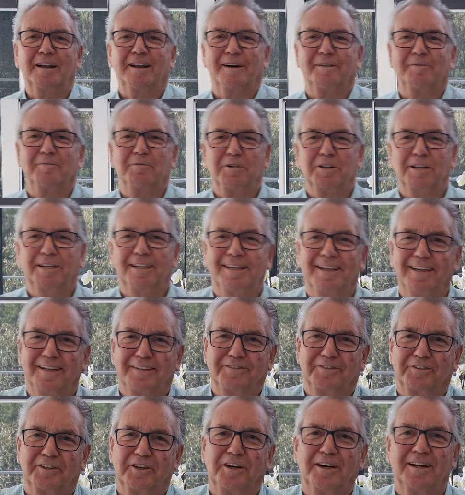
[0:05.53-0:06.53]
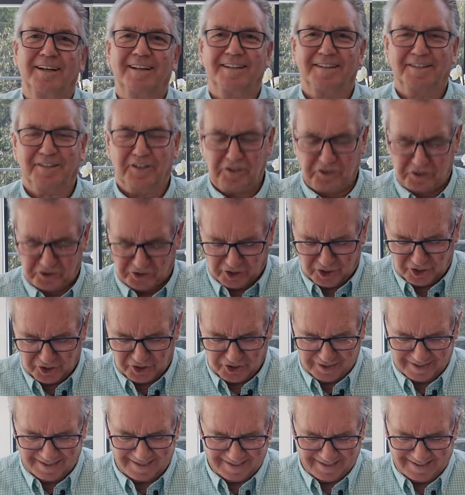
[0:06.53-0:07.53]
I'm really excited to show
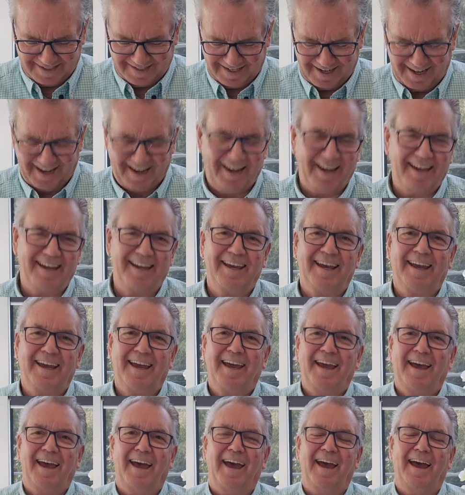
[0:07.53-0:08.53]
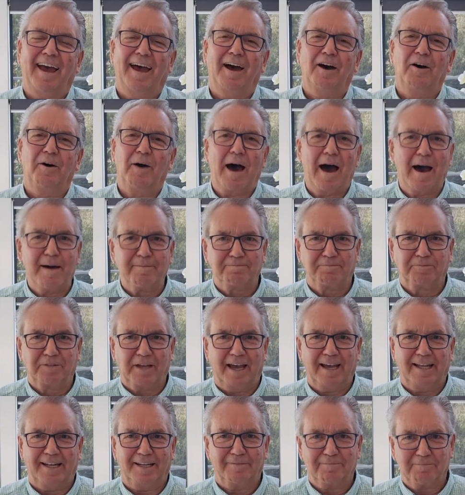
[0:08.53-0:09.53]
you today our
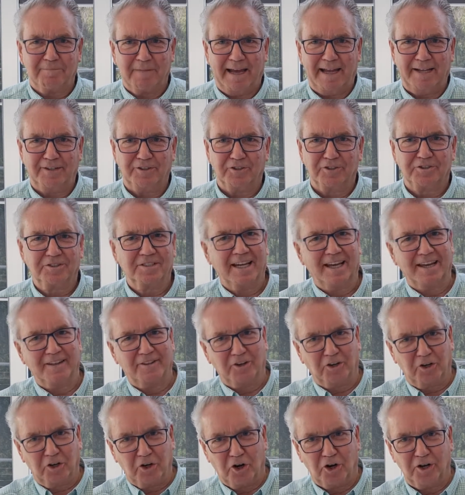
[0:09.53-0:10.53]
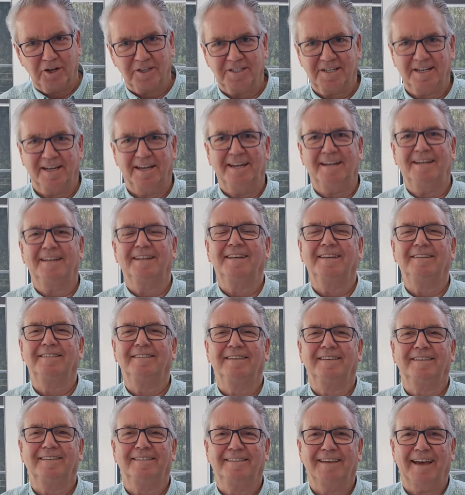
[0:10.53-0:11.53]
updated manuals. Now the content is
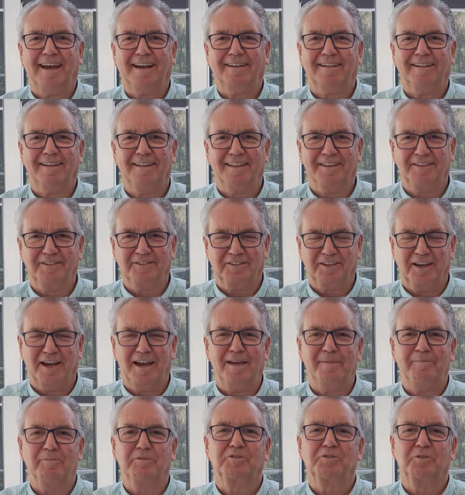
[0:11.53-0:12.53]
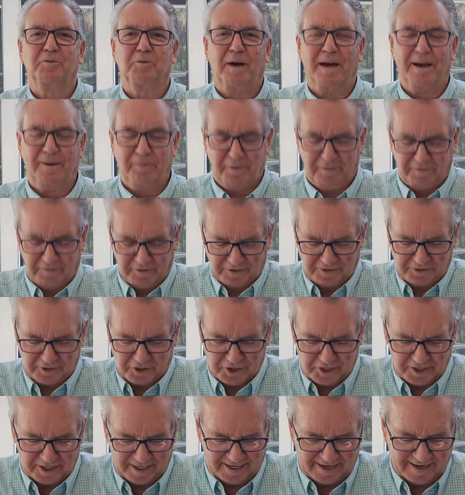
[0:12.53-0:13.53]
exactly the same as the way we've
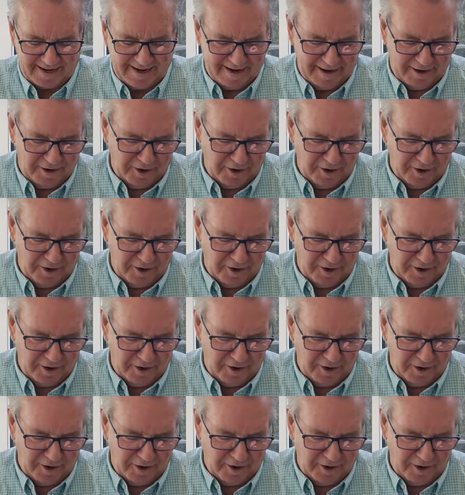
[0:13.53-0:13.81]
designed it,